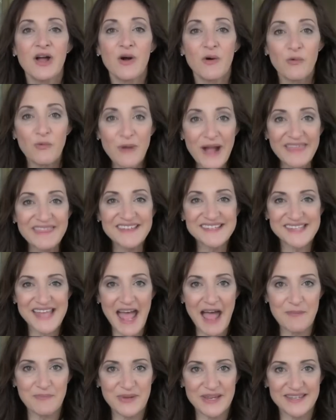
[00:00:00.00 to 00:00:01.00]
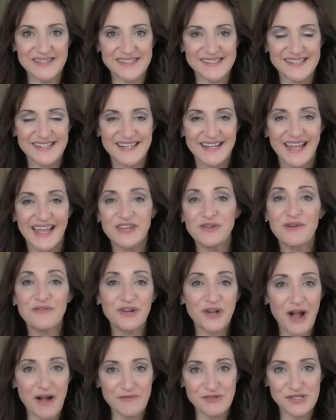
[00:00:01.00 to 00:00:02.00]
When this happens and you have a
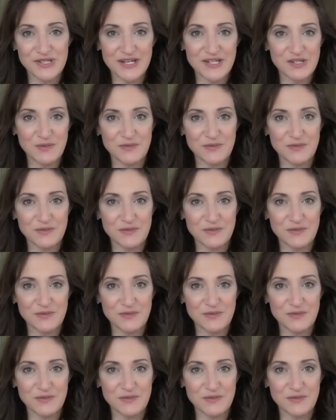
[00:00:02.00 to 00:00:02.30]
conversation